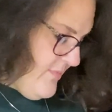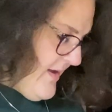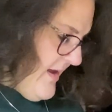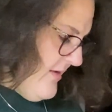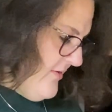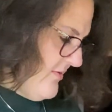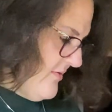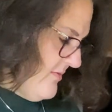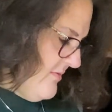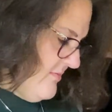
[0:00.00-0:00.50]

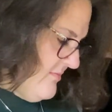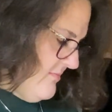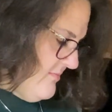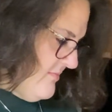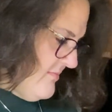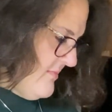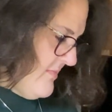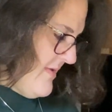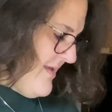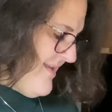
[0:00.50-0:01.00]
pattern.
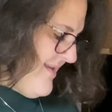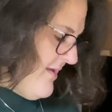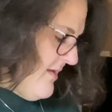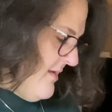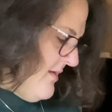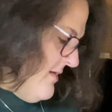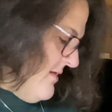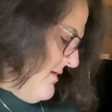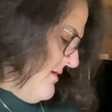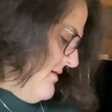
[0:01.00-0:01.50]

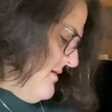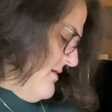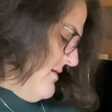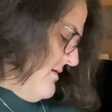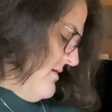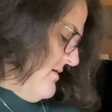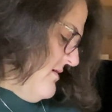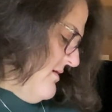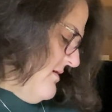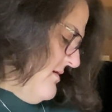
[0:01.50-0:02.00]

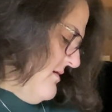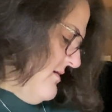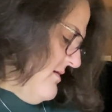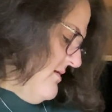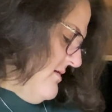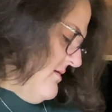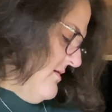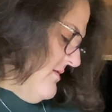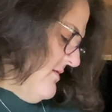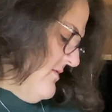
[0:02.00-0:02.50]

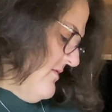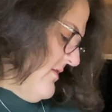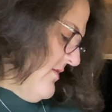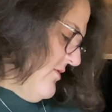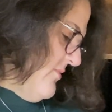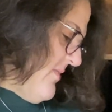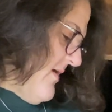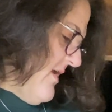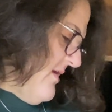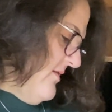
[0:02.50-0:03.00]
There's other
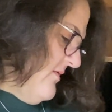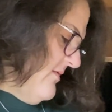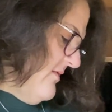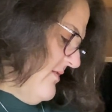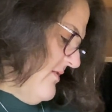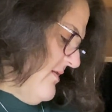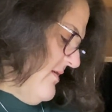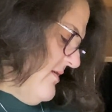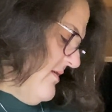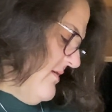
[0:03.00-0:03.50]
patterns.
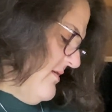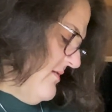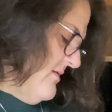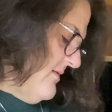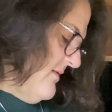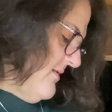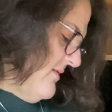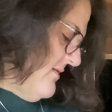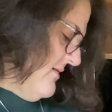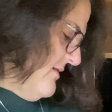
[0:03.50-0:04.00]

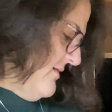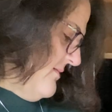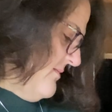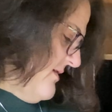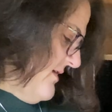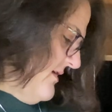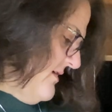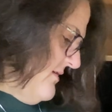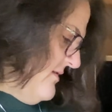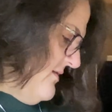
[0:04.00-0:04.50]
Let's see, I'm
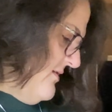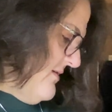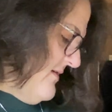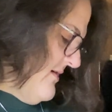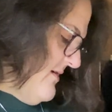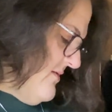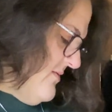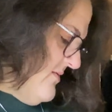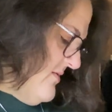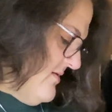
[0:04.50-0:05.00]
not going to do
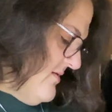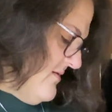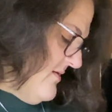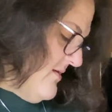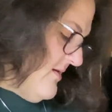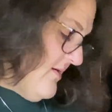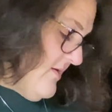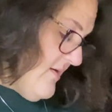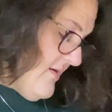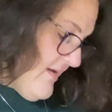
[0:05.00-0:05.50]
that one.
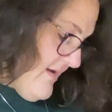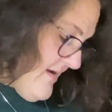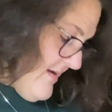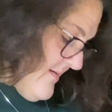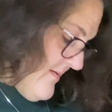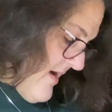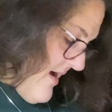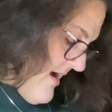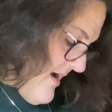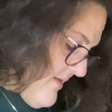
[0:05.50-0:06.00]
Oh, yeah,
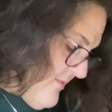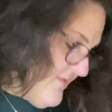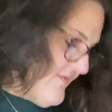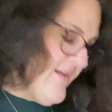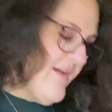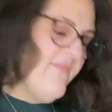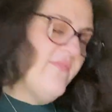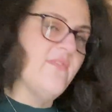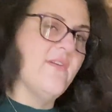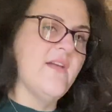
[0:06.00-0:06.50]
I will
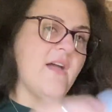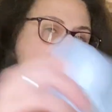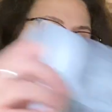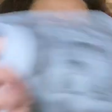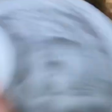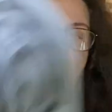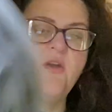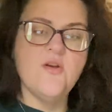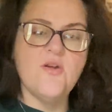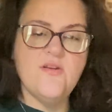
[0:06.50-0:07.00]
definitely
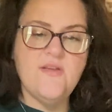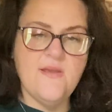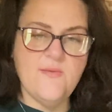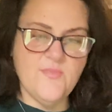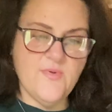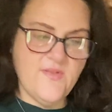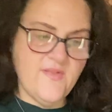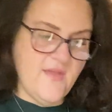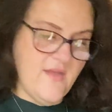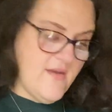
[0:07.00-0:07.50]

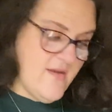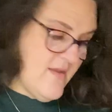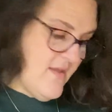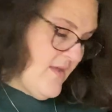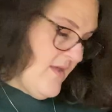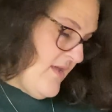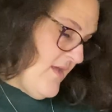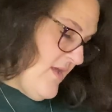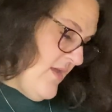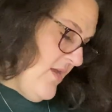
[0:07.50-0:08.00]
110%
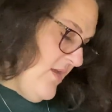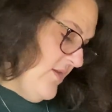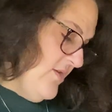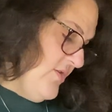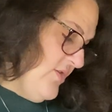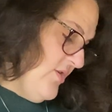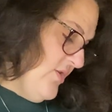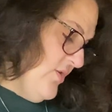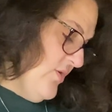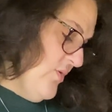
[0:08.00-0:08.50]

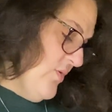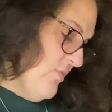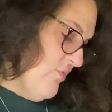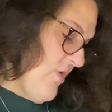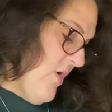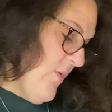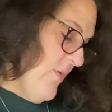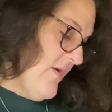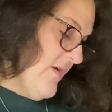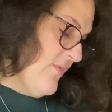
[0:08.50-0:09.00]
do
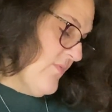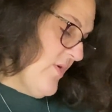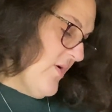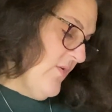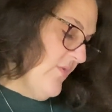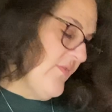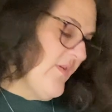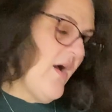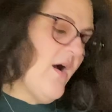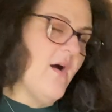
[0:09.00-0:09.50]
Rowan and
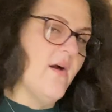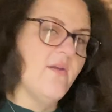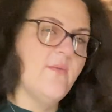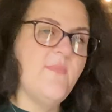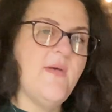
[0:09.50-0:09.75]
Rose Autumn